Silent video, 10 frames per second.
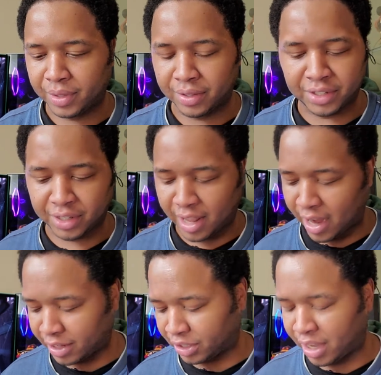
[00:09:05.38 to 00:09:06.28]
This is,
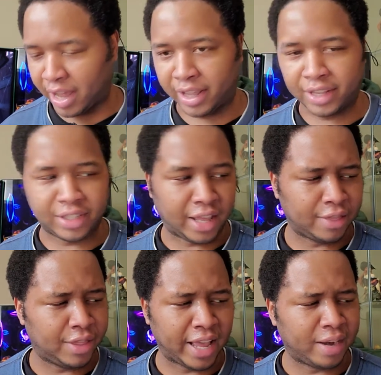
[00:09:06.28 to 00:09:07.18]
again, I just got it because they
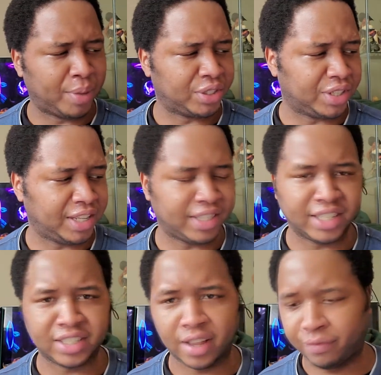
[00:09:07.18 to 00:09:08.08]
had a bunch of
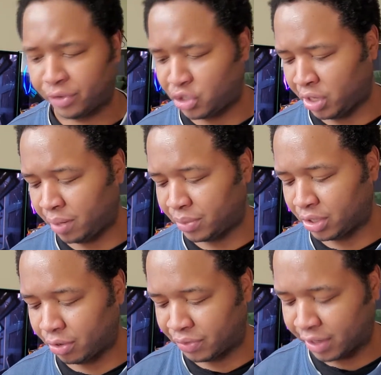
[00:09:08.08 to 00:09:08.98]
DC stuff for cheap,
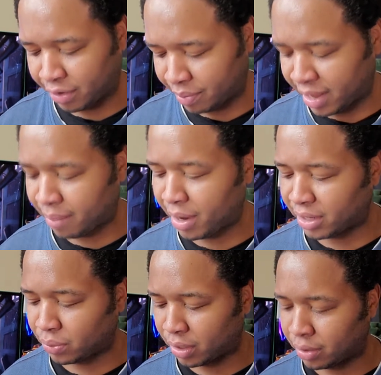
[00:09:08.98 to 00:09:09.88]
so I figured, hey, might
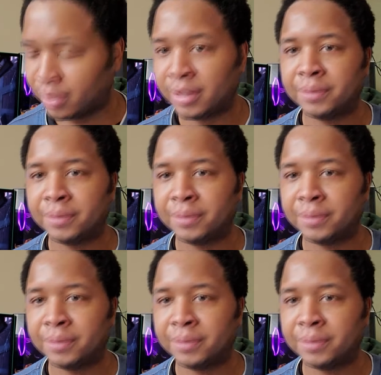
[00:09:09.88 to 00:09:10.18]
as well.